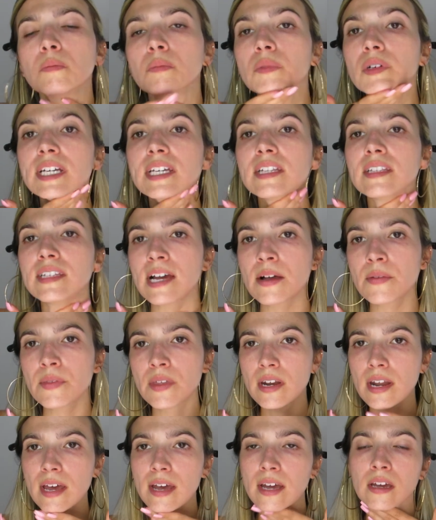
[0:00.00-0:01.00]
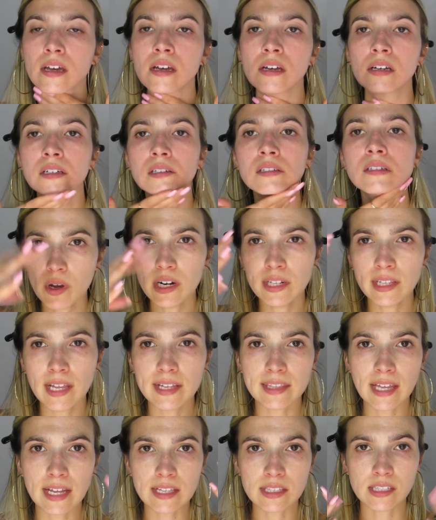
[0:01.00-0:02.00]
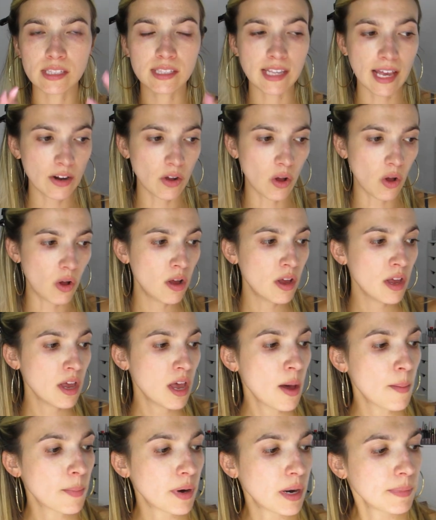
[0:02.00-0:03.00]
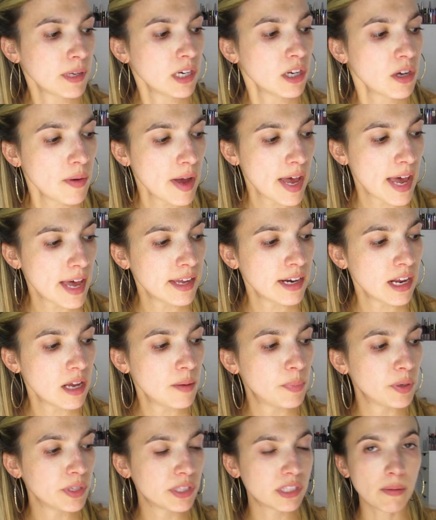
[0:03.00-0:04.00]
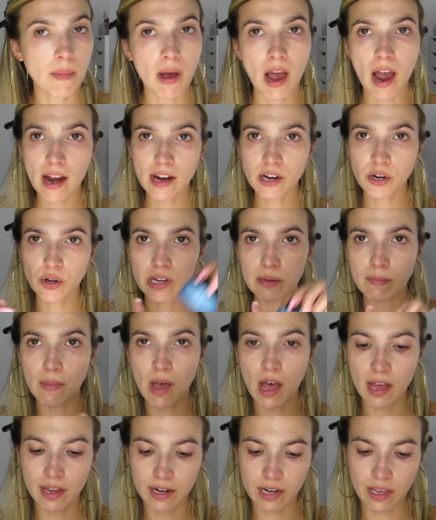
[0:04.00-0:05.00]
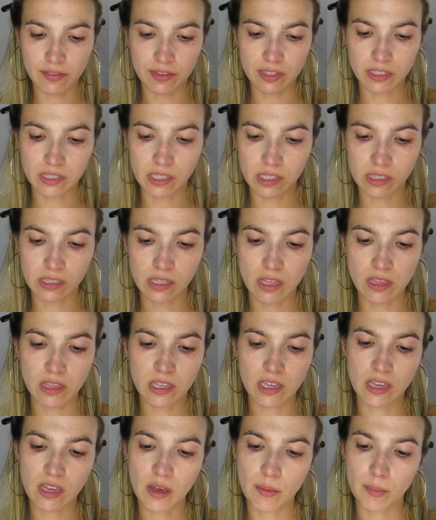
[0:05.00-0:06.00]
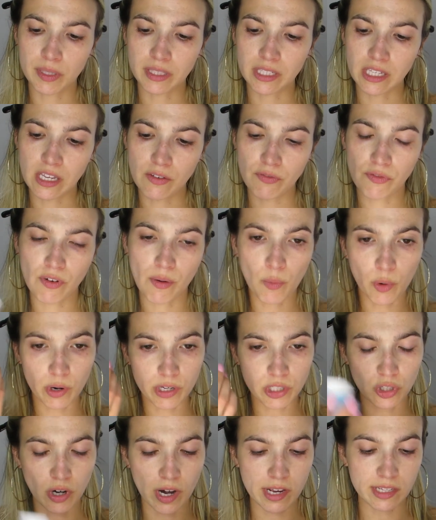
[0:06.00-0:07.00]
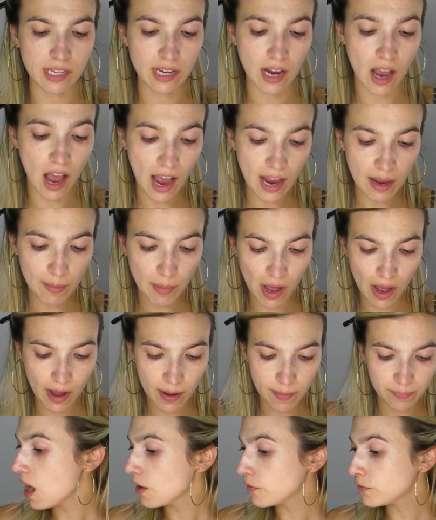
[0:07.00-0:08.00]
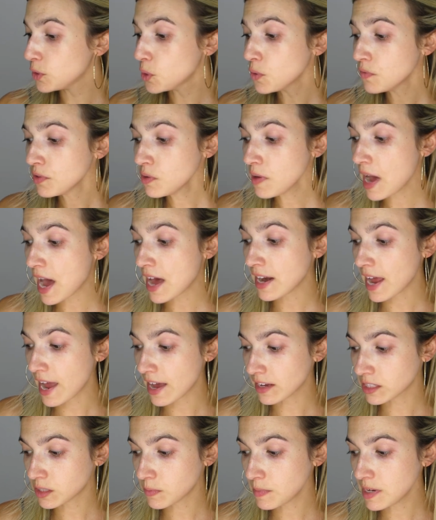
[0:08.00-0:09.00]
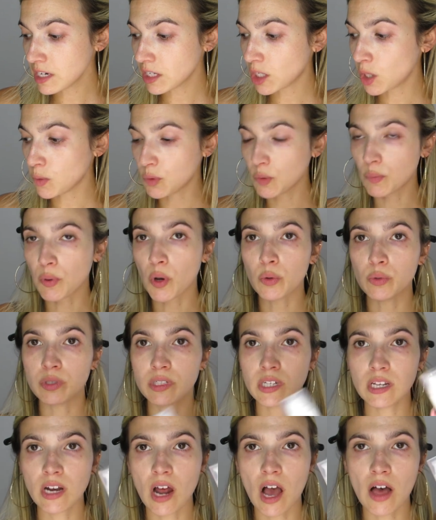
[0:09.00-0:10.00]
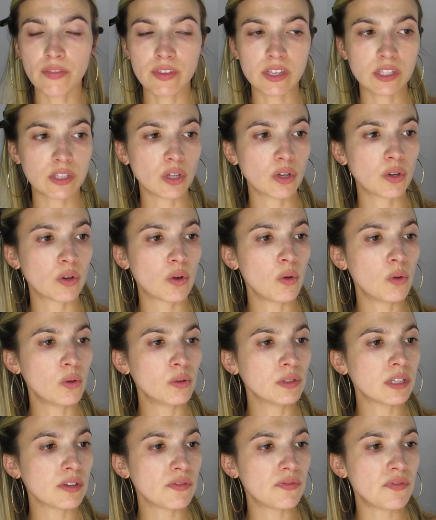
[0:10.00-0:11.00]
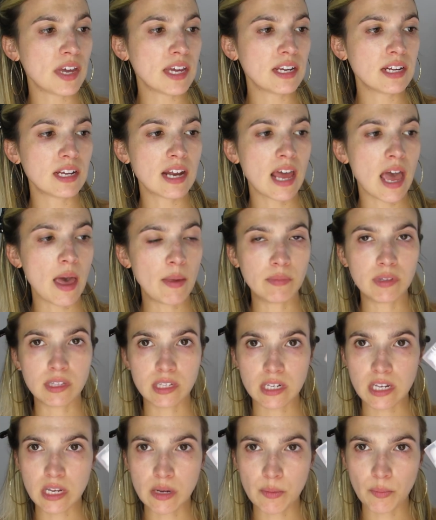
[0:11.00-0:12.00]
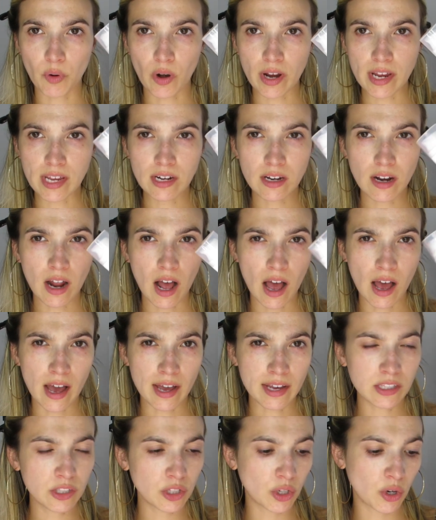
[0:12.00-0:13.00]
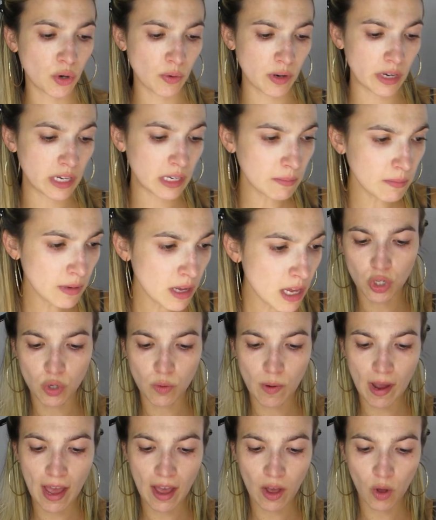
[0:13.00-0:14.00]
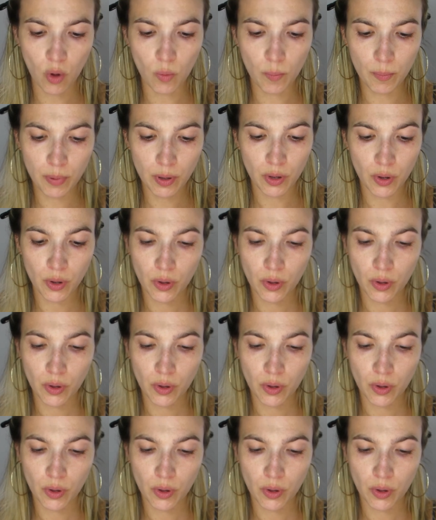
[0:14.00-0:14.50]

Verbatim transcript: Bring it down the neck, we're gonna let that settle, but I'm gonna go ahead and put some eye cream on. This is the Belief Moisturizing Eye Balm. A few of you had asked me to keep you posted on this Goldfaden MD Bright Eyes Cream to help